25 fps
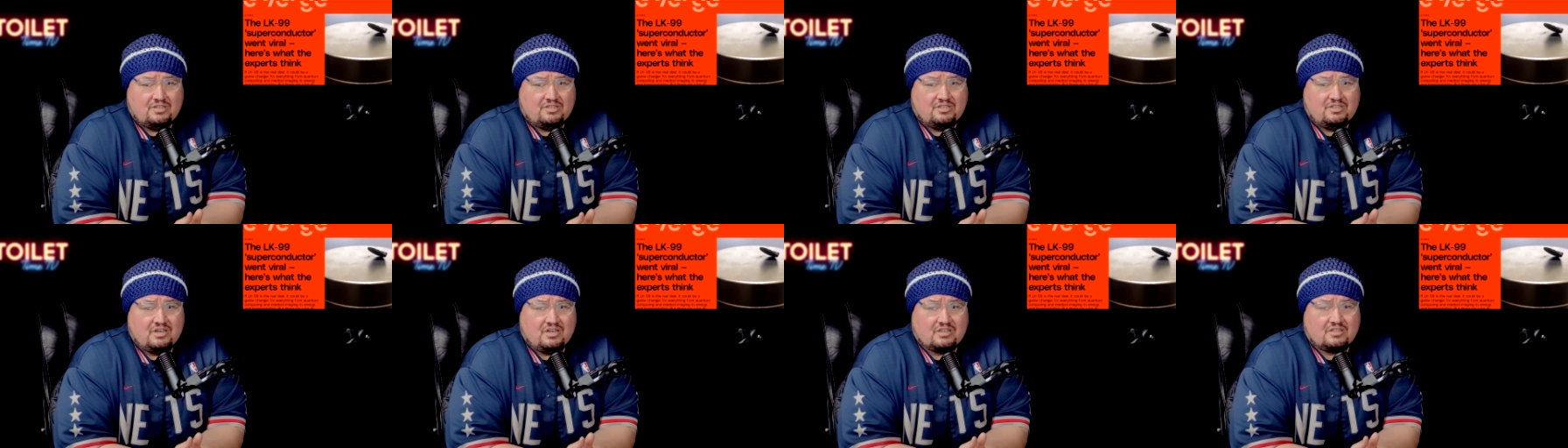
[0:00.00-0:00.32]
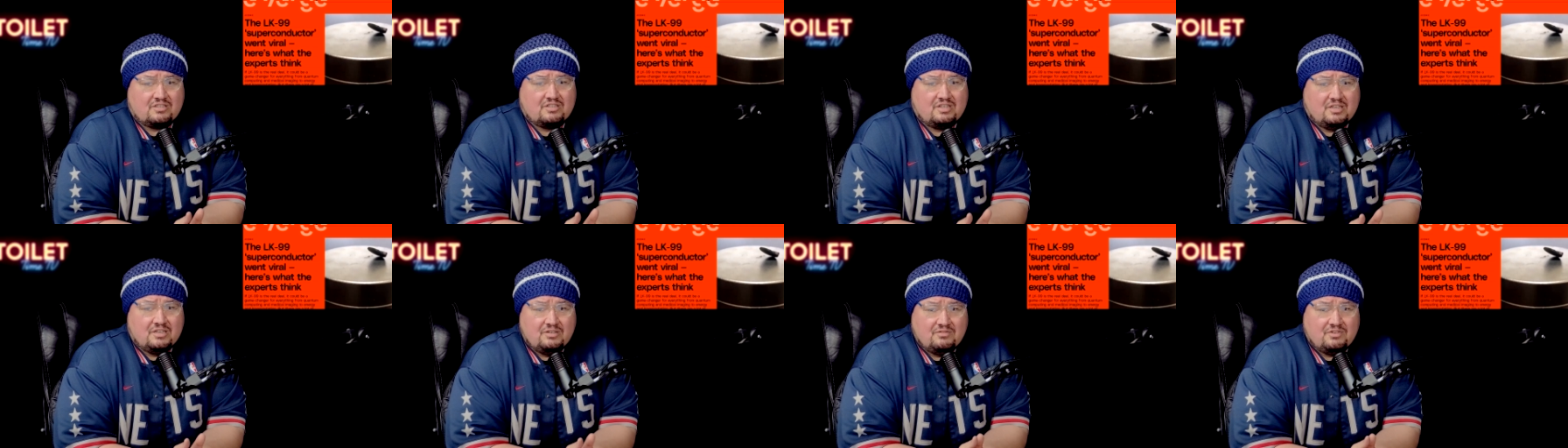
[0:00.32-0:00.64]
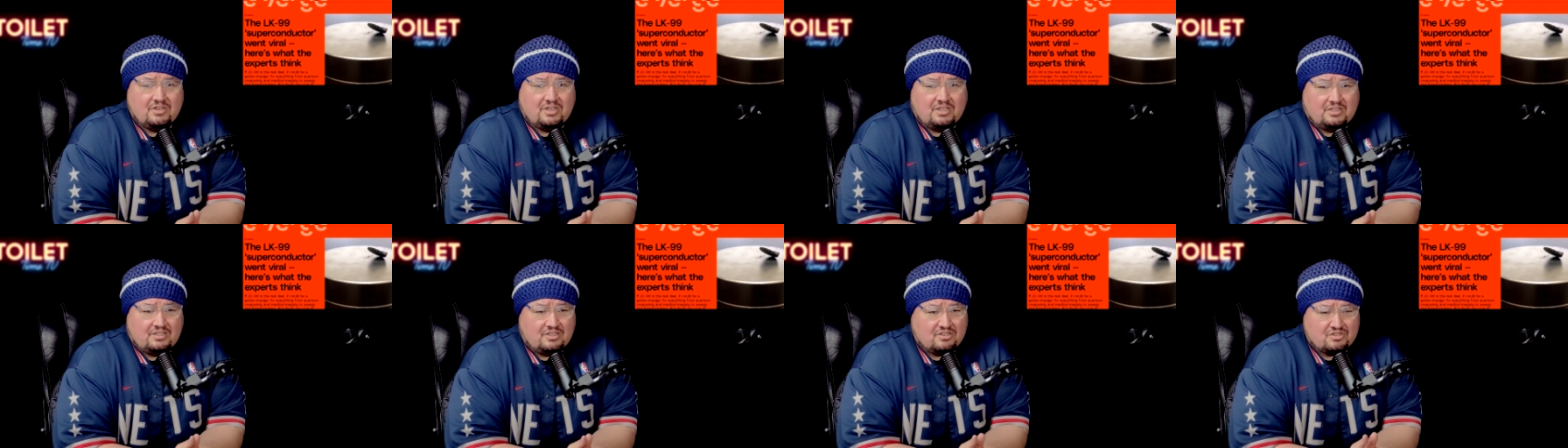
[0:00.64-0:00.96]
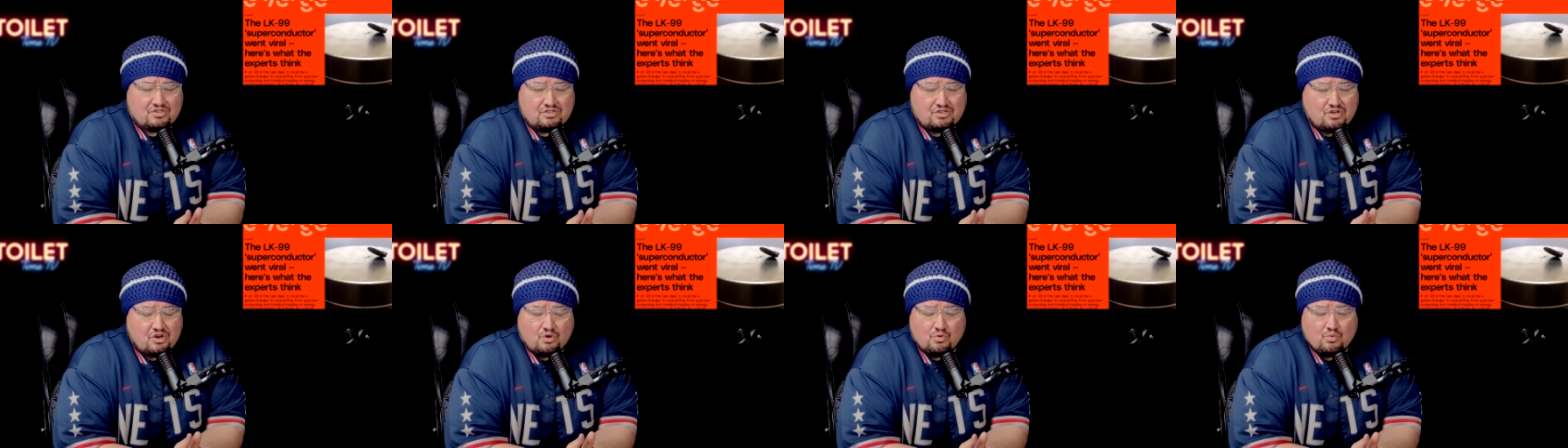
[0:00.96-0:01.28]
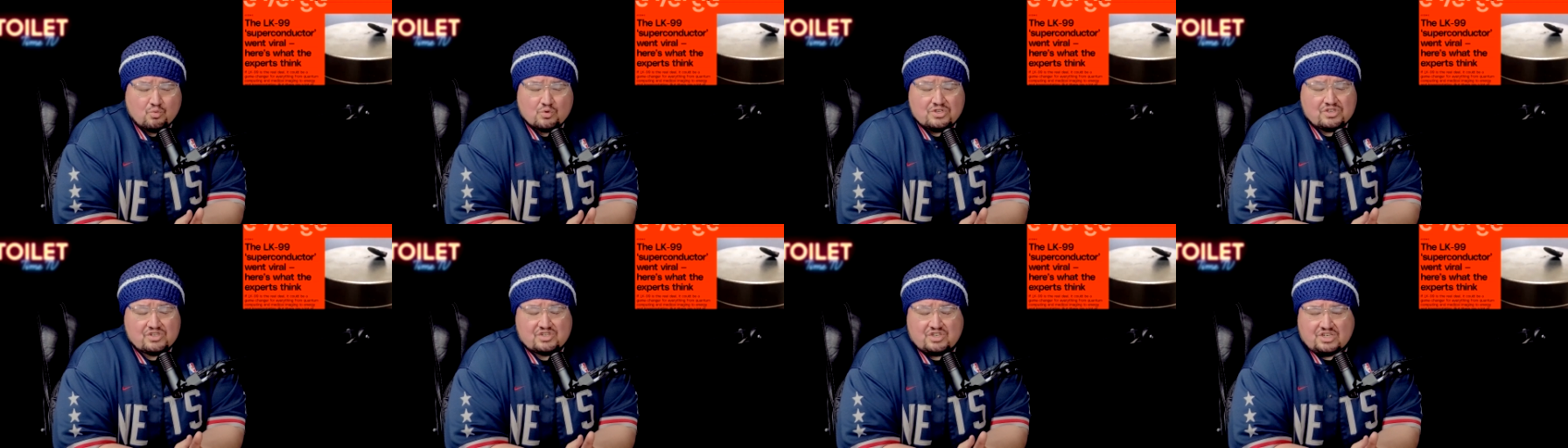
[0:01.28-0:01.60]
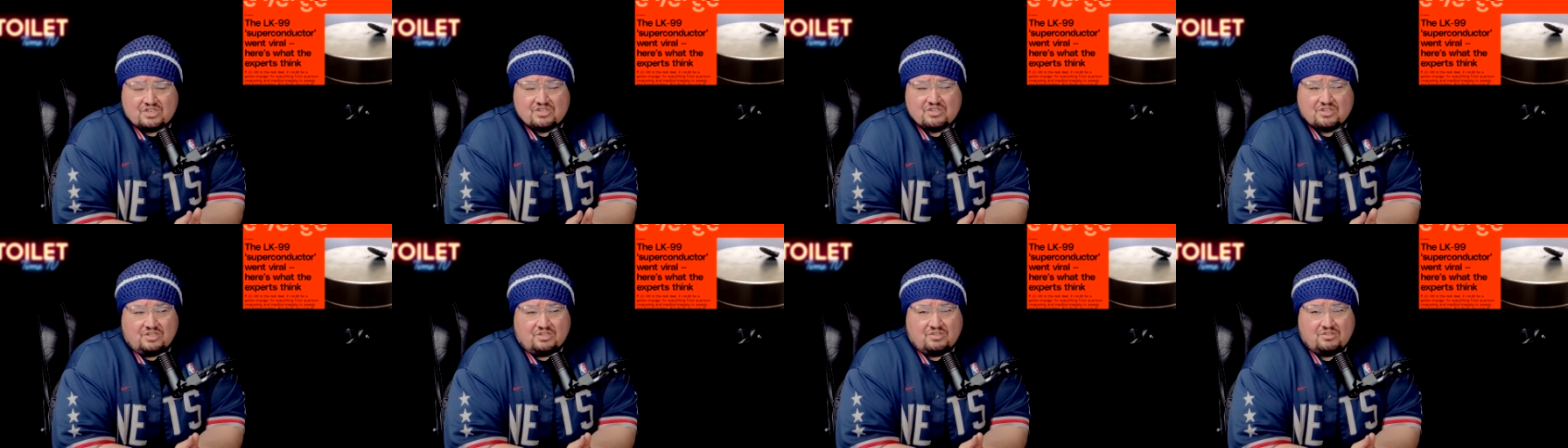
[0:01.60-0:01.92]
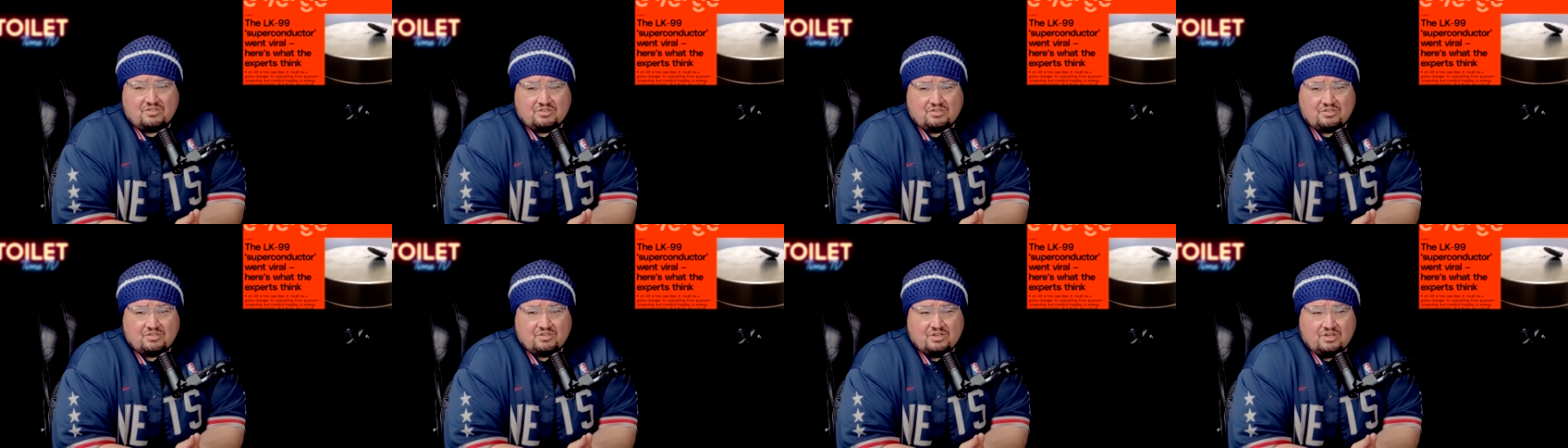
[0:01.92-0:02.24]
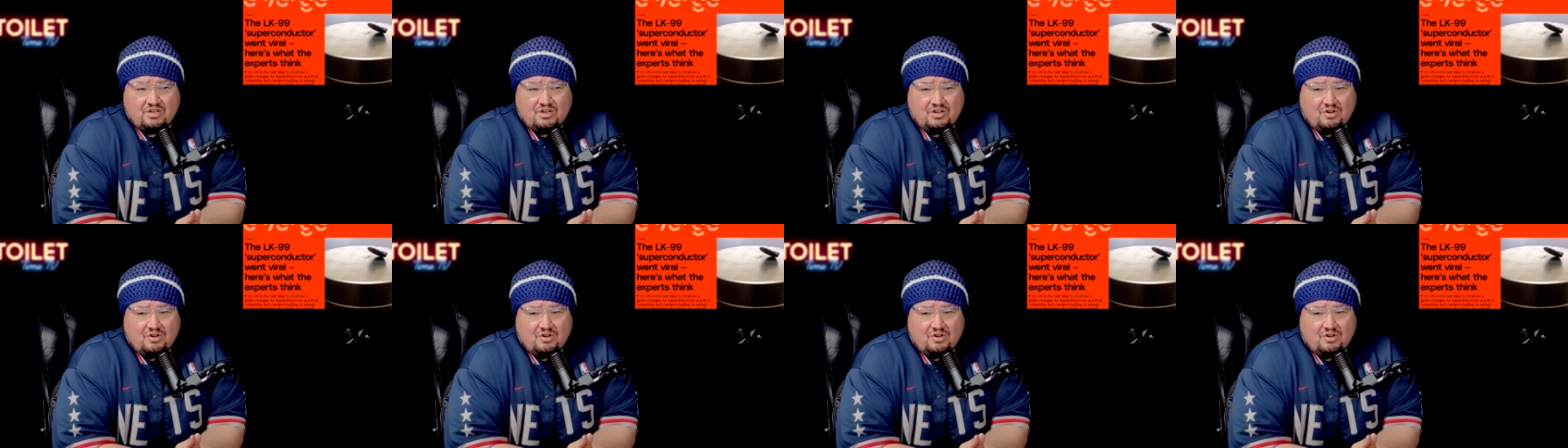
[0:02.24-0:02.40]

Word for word: conductivity. There's no resistance.